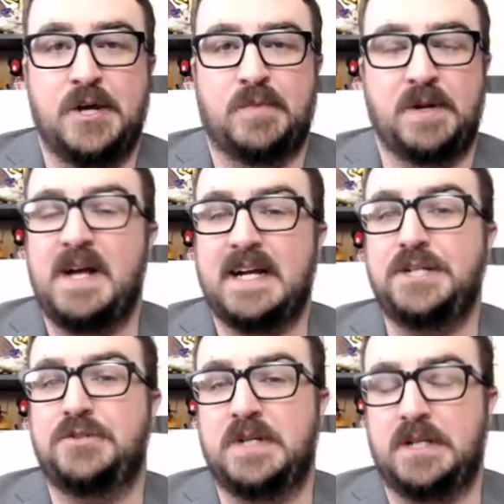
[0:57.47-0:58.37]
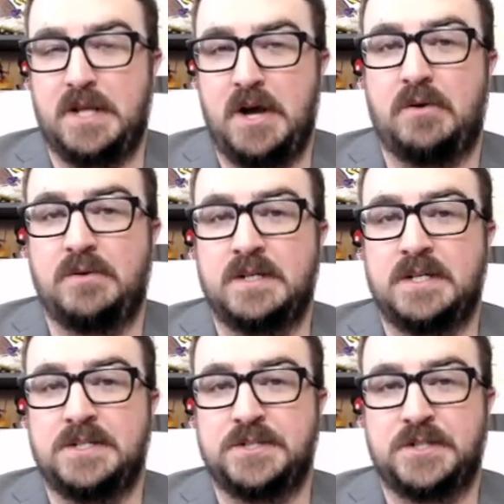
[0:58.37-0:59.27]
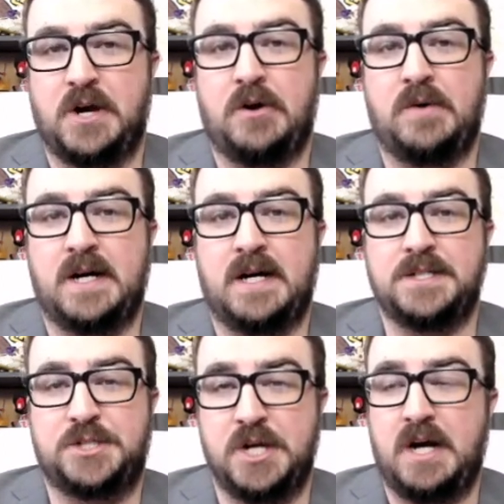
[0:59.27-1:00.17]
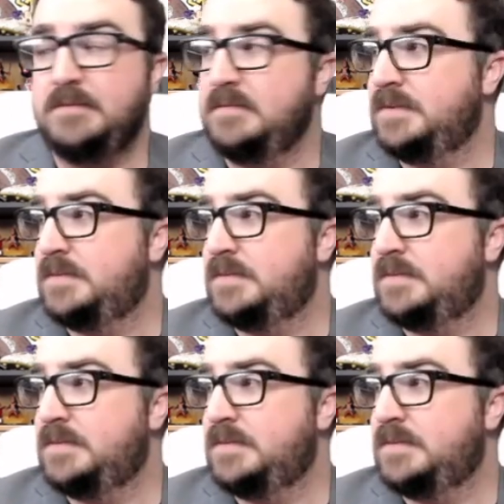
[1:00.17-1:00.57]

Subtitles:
But I'm not going to do it alone. So, John,